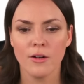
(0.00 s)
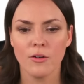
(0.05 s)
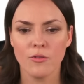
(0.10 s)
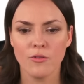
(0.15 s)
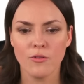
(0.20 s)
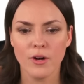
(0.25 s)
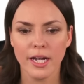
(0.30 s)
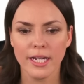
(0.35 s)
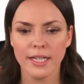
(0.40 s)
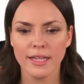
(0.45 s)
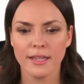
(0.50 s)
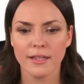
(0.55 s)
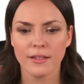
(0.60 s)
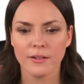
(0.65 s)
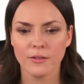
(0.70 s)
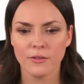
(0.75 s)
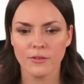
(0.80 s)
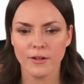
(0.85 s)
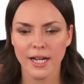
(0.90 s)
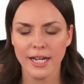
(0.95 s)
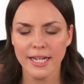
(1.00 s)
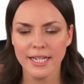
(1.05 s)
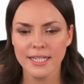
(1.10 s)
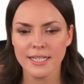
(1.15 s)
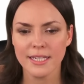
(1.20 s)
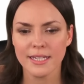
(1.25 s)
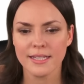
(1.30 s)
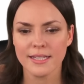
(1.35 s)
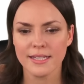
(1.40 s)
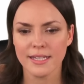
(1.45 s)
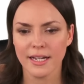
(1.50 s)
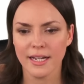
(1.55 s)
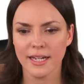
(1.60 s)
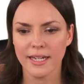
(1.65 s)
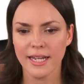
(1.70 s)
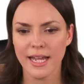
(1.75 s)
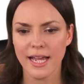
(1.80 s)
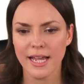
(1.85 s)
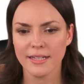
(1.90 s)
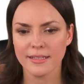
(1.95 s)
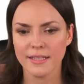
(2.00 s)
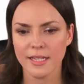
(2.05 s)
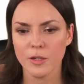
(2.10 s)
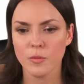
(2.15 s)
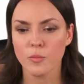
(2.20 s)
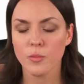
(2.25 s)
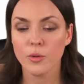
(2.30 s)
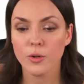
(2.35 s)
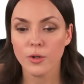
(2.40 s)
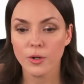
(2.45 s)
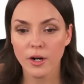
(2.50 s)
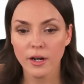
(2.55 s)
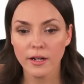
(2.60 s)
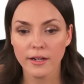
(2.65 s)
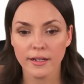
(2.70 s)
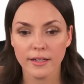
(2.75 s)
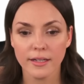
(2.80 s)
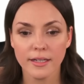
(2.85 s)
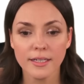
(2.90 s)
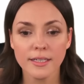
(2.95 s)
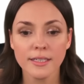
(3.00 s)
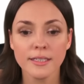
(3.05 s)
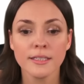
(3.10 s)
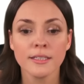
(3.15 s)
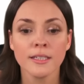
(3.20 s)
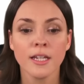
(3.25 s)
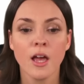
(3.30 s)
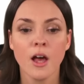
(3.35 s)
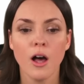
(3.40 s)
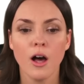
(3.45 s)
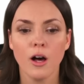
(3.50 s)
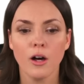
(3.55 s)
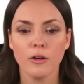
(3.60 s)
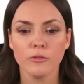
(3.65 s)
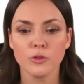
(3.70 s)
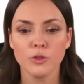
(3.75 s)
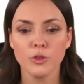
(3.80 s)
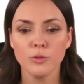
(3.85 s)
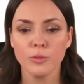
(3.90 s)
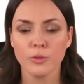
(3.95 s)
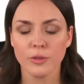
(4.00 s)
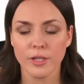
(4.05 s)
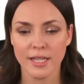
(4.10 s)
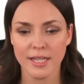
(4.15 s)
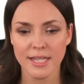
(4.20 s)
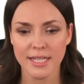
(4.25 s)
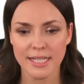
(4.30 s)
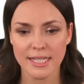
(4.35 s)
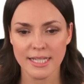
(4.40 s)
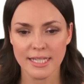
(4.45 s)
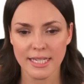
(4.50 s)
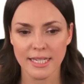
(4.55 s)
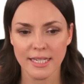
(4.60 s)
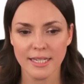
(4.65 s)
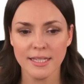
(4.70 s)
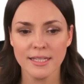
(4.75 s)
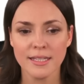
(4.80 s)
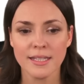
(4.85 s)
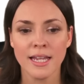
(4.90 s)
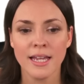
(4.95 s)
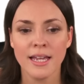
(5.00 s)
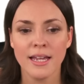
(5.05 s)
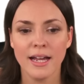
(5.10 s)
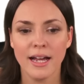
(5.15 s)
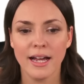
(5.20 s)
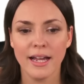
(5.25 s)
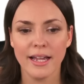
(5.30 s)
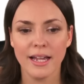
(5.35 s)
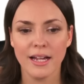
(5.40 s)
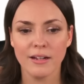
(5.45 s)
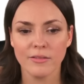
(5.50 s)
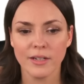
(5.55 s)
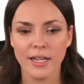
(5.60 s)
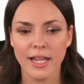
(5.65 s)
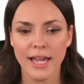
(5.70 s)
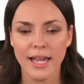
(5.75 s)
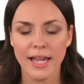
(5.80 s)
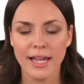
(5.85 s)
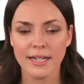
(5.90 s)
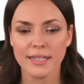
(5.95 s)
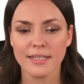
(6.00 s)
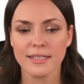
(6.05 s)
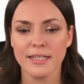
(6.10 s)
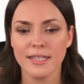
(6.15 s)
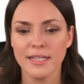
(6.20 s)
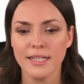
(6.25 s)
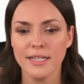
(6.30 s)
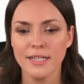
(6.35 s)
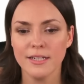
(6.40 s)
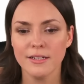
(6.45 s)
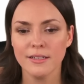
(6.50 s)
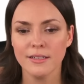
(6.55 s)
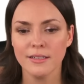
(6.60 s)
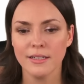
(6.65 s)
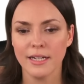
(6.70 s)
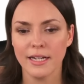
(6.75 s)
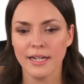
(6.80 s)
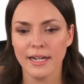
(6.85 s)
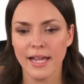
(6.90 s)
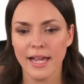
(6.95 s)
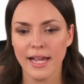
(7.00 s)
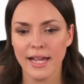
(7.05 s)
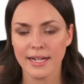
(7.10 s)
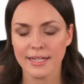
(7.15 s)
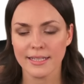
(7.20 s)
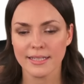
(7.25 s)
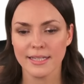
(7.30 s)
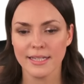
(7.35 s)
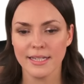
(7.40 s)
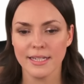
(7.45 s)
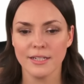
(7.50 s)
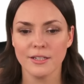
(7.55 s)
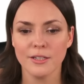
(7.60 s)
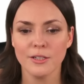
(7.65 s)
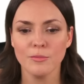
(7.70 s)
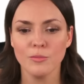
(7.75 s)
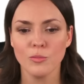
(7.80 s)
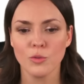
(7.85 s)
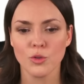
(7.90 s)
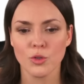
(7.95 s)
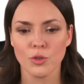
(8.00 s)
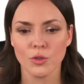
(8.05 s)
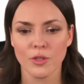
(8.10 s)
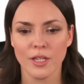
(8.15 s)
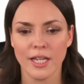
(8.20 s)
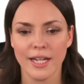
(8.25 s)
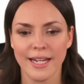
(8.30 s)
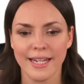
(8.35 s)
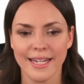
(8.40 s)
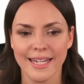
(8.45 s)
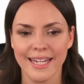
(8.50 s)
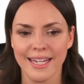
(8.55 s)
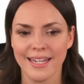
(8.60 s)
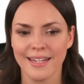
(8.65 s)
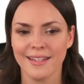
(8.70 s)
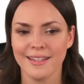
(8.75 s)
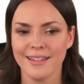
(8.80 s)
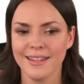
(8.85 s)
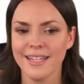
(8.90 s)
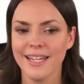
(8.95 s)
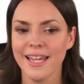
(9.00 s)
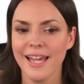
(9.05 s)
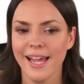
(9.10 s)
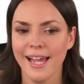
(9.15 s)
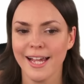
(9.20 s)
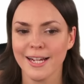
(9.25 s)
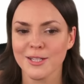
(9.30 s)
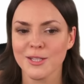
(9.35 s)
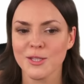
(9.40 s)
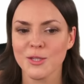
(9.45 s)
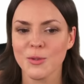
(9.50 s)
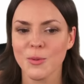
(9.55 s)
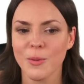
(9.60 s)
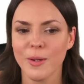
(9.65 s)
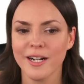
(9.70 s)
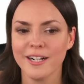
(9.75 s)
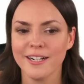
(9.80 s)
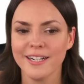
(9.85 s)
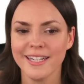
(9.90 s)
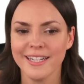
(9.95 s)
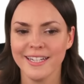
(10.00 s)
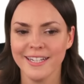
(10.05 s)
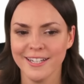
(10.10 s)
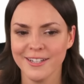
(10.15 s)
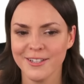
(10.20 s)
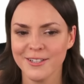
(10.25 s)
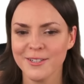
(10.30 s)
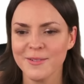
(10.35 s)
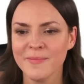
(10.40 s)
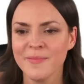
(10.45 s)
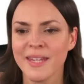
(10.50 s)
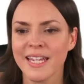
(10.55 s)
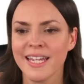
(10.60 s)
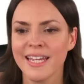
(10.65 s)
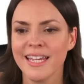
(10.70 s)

write the right side as a product of two parentheses. I have an x here, an x here, so that I get the x squared here.